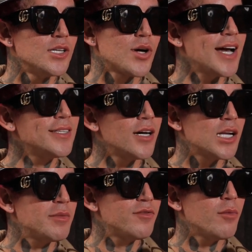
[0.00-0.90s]
So I had
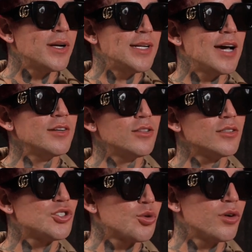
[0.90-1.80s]
done it before, but never in
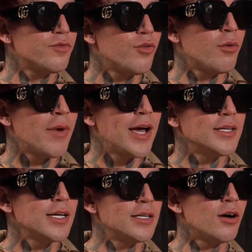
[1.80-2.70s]
the short
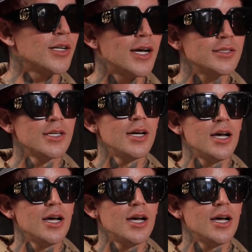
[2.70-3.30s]
format and all that.